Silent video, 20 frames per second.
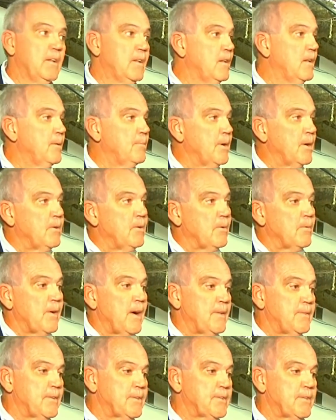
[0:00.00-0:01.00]
Let me go
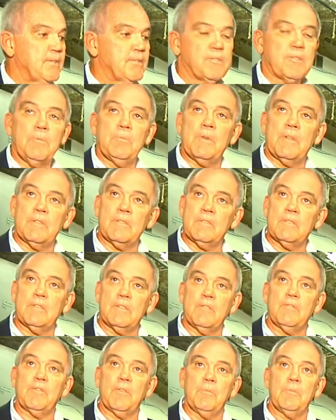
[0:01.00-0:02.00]
around the system
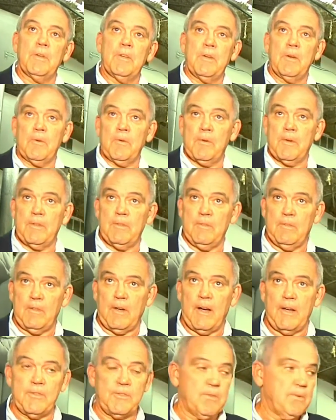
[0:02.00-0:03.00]
and
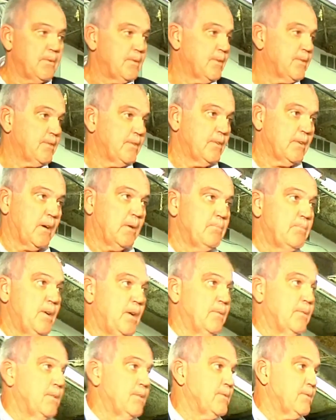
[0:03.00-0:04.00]
familiarize you with the
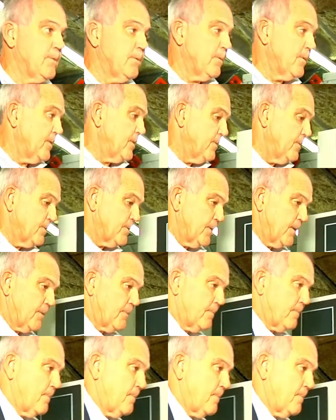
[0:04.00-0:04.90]
components that we're using.